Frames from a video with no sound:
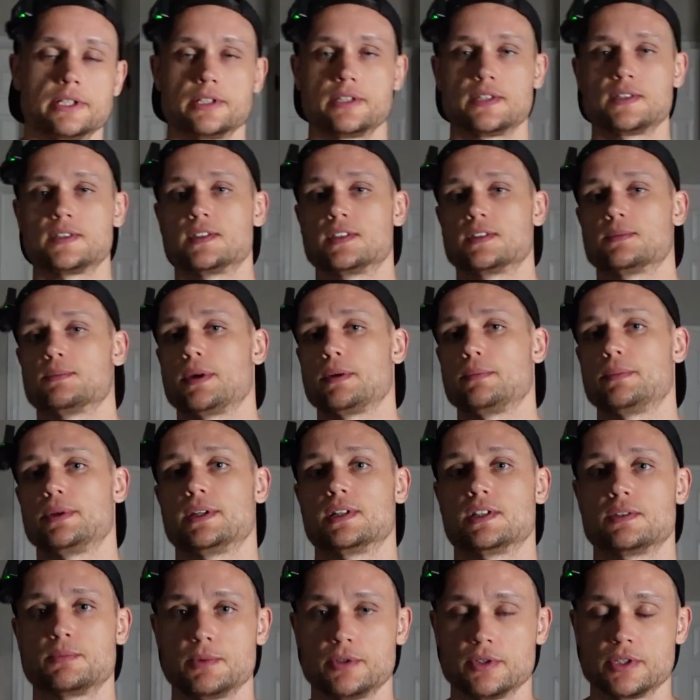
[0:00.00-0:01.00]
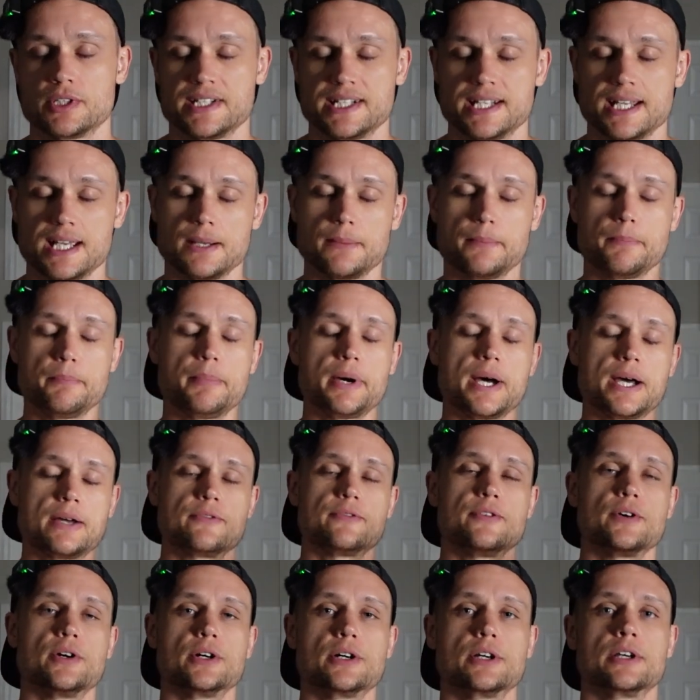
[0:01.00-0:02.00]
this is my biggest meal of the day by
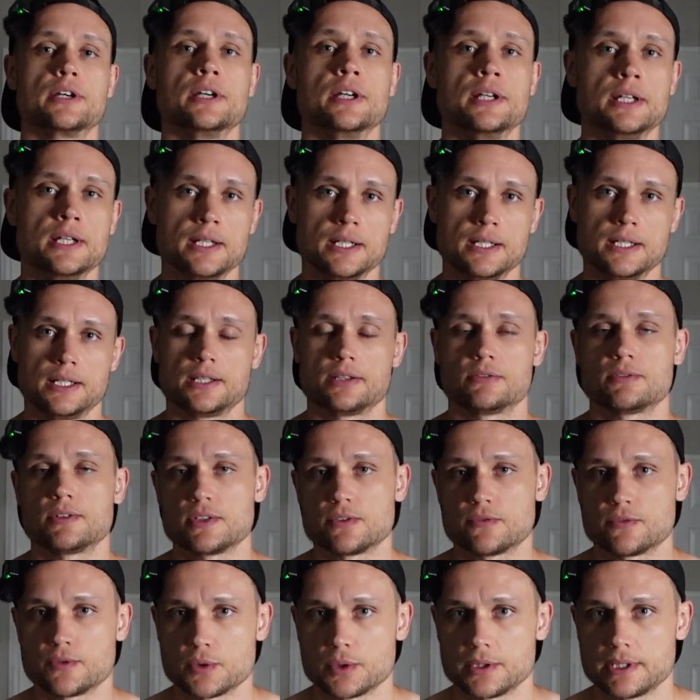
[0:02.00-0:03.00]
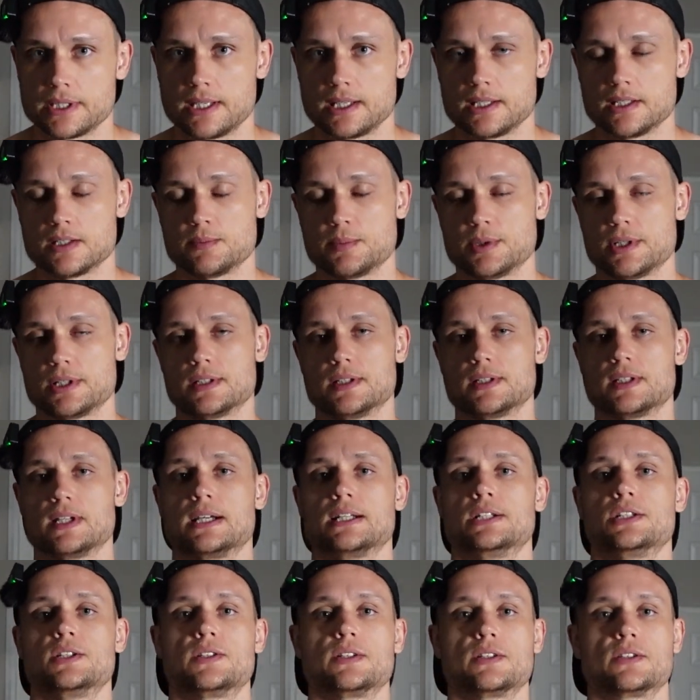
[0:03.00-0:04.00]
far. And the reason for that is because I
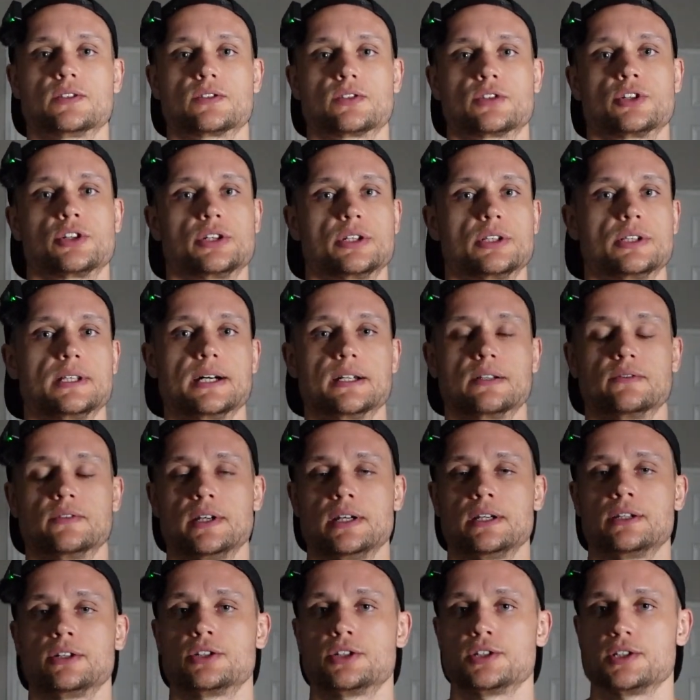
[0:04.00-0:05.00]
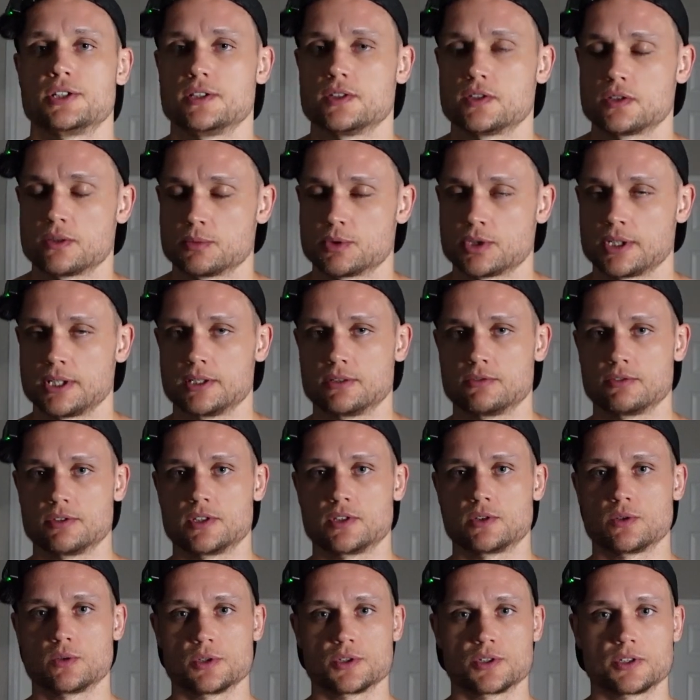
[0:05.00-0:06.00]
just exerted a lot of energy, so I'm trying to
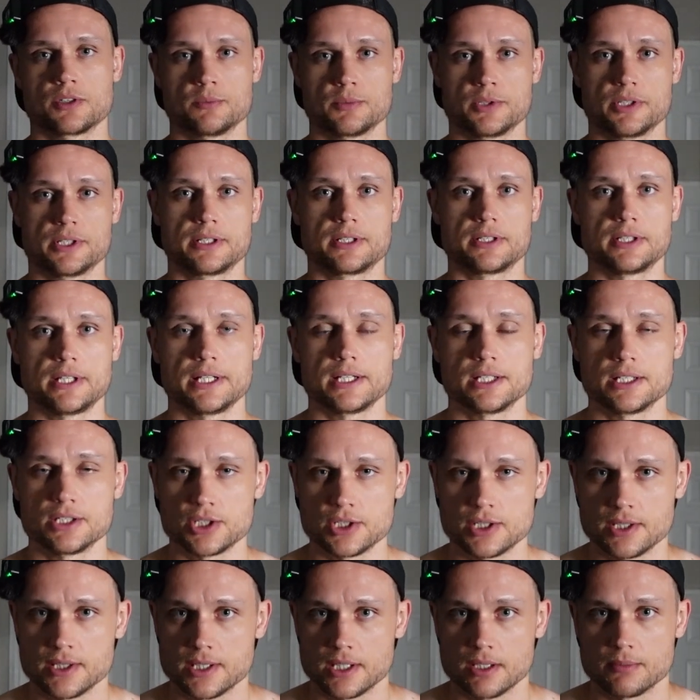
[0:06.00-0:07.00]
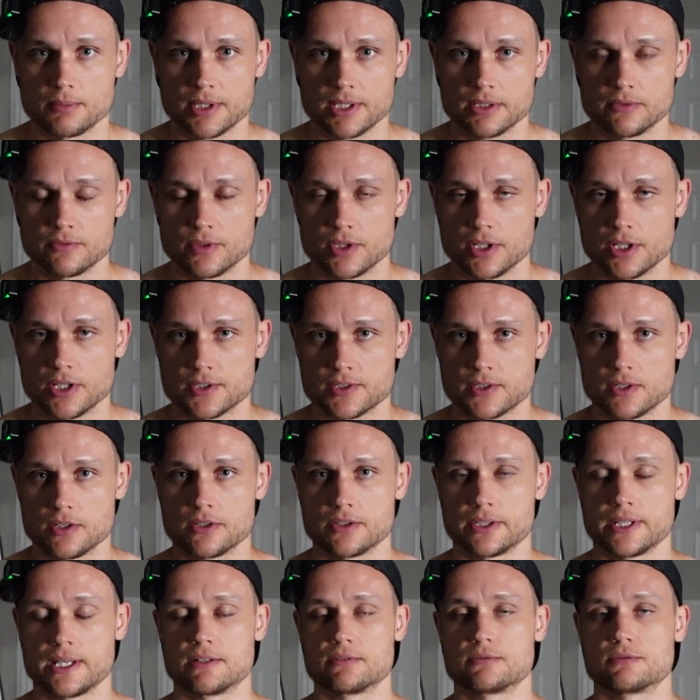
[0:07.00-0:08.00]
restore some of the glycogen that I might have lost
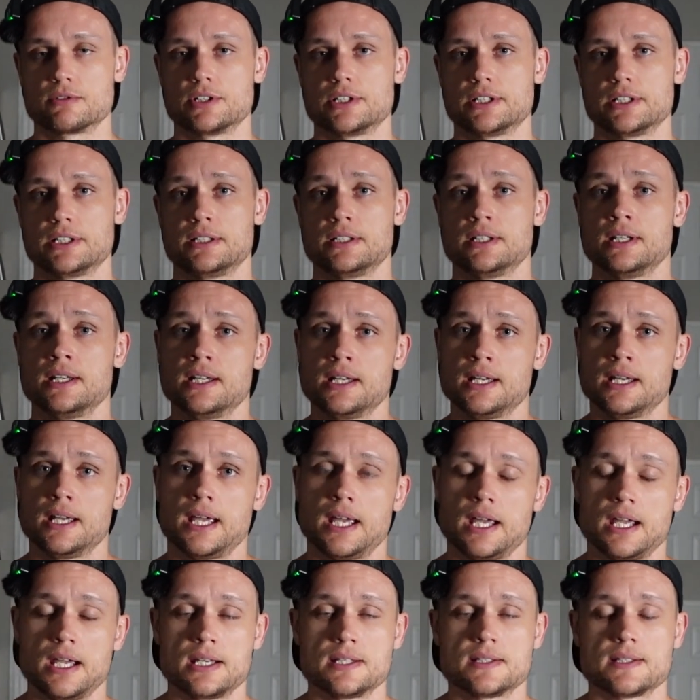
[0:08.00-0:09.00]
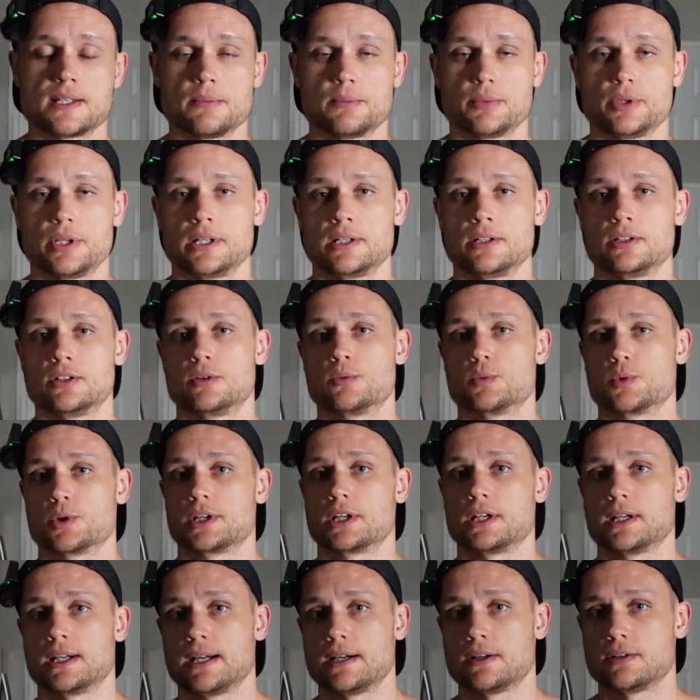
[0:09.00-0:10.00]
on that run. And I'm planning on
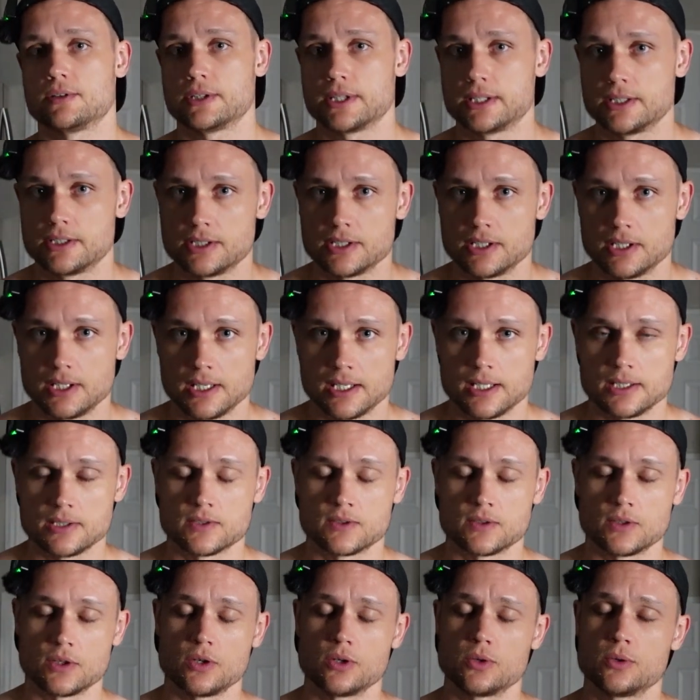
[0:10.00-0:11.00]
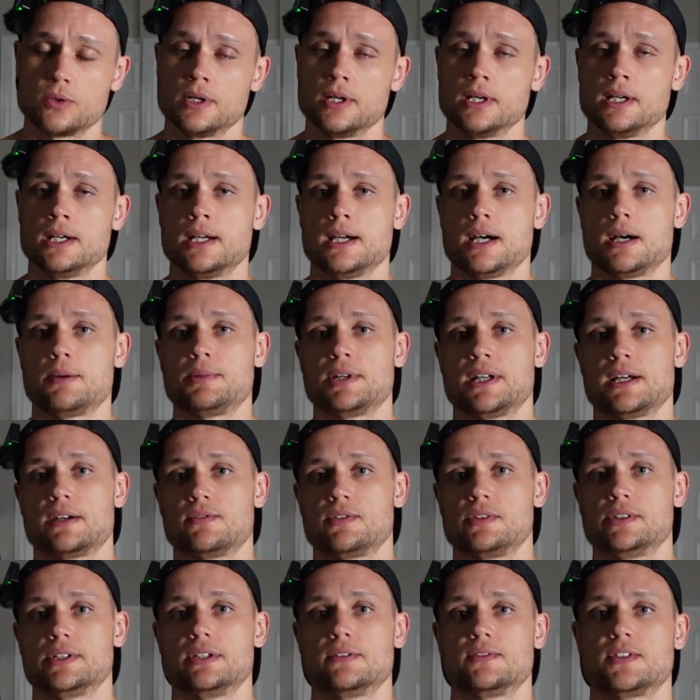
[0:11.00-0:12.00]
working out later today, so I'm gonna have a
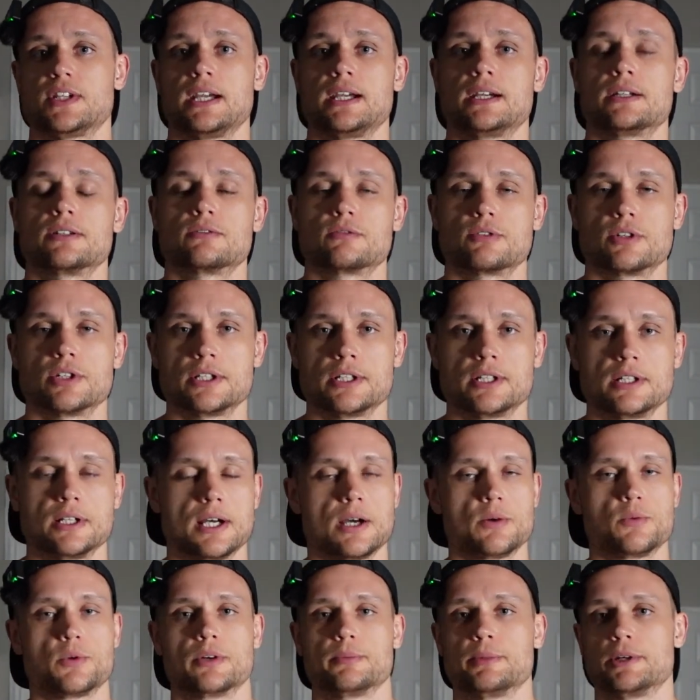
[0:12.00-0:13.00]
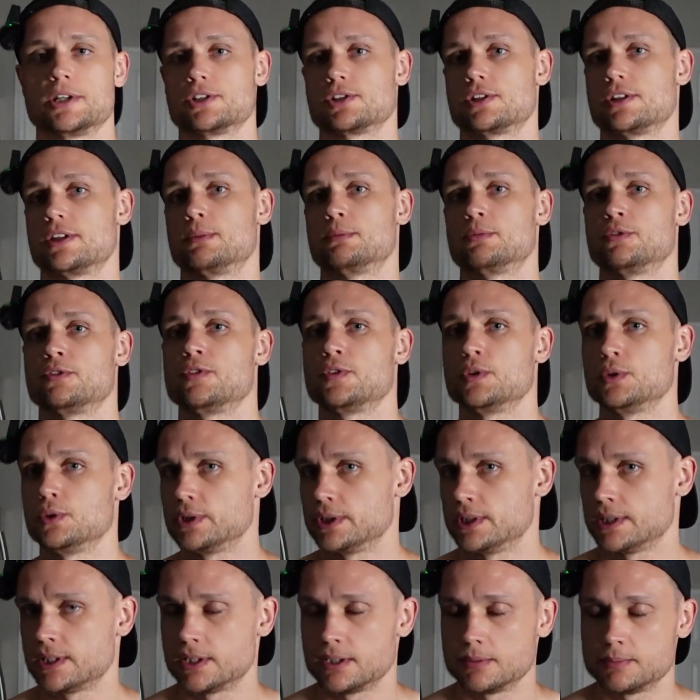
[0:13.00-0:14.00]
lift and a run. I wanna make sure that I'm
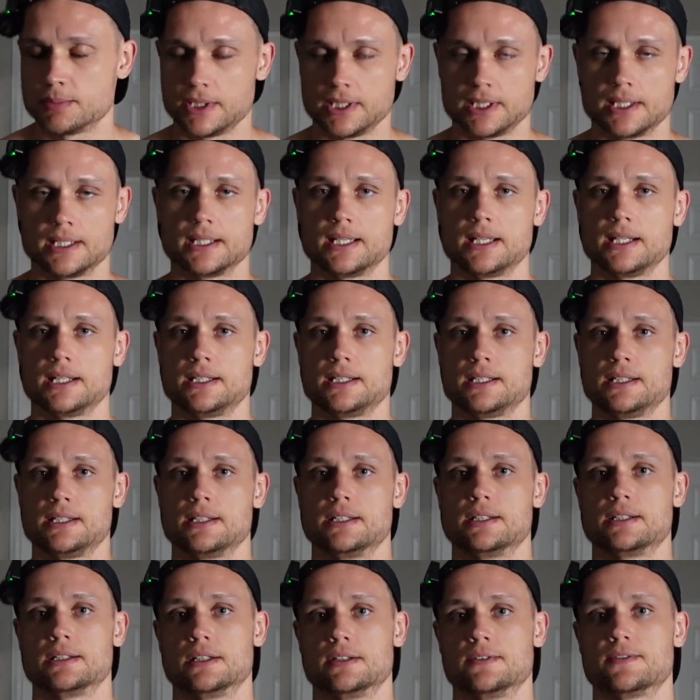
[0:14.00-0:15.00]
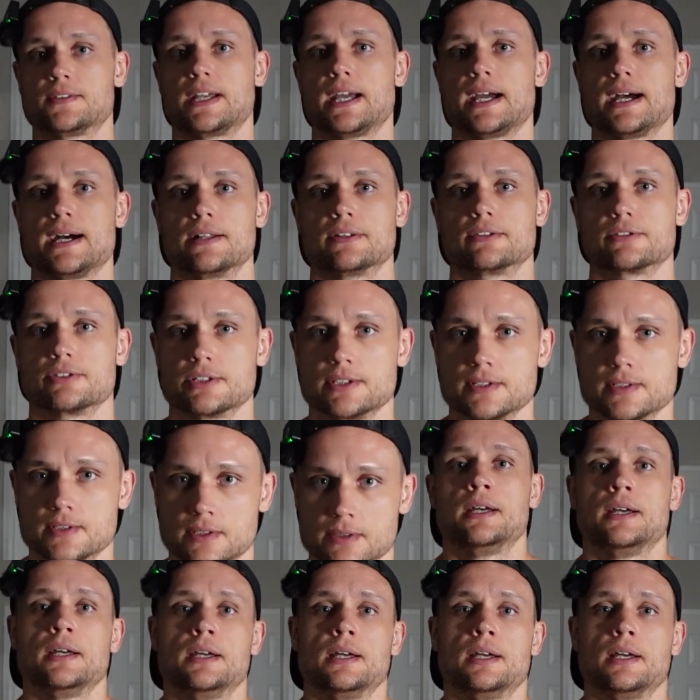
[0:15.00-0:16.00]
fueling up and getting in enough calories.
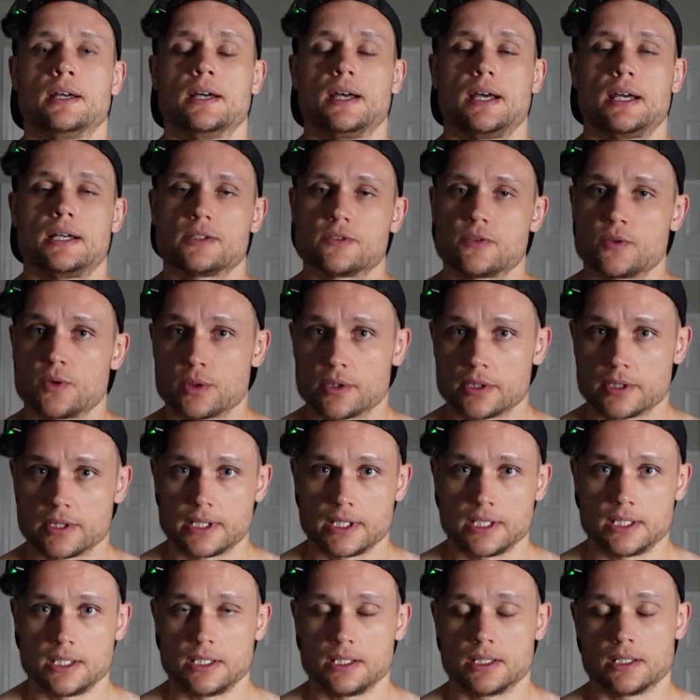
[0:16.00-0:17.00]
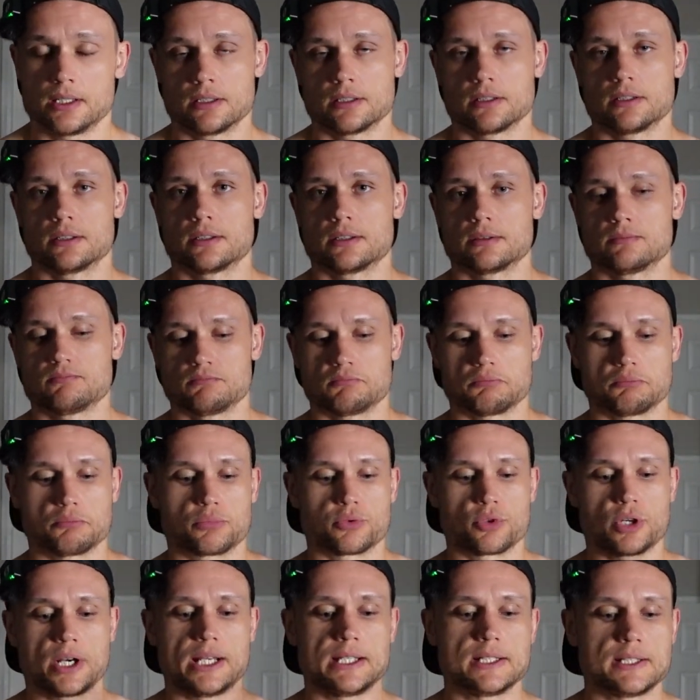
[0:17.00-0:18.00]
As for the
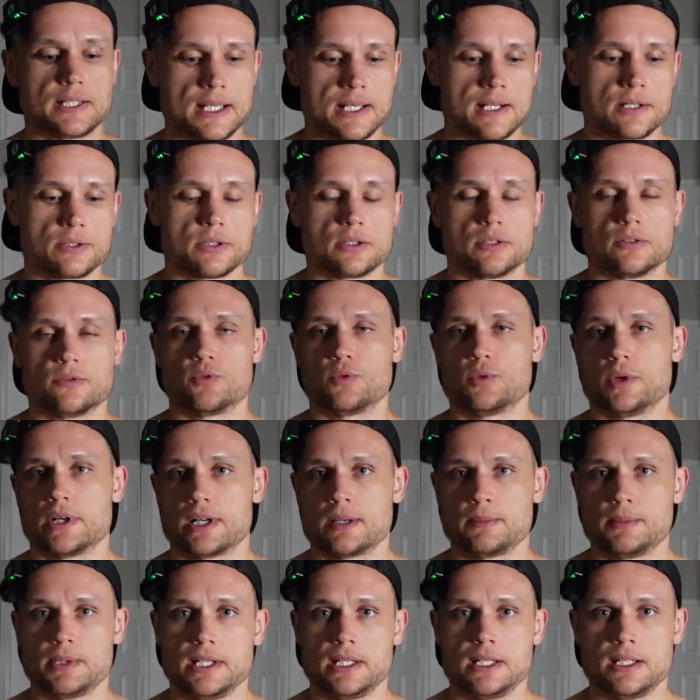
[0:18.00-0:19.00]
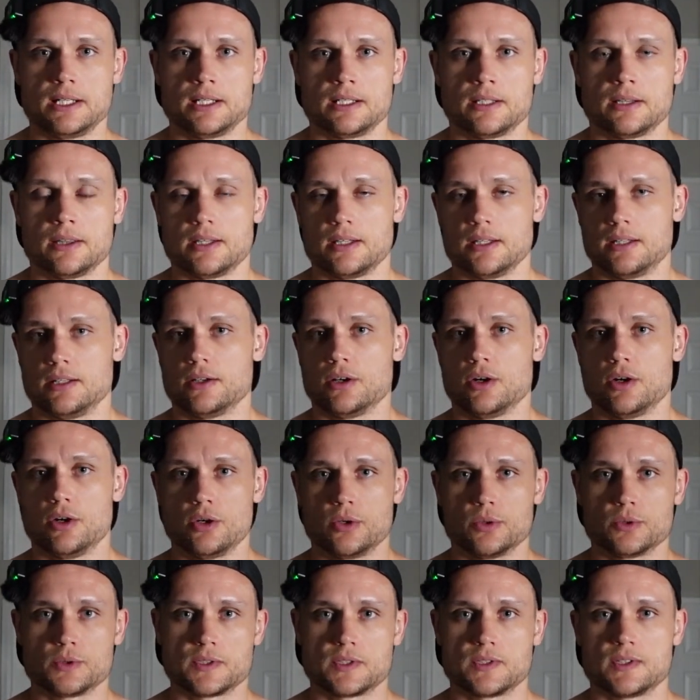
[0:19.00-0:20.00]
breakdown of what I'm eating, the
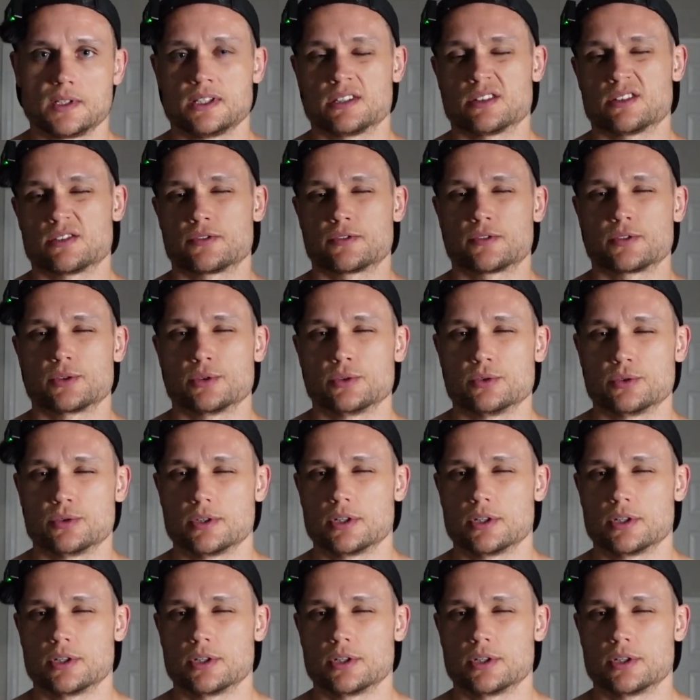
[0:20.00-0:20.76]
oats and the fruit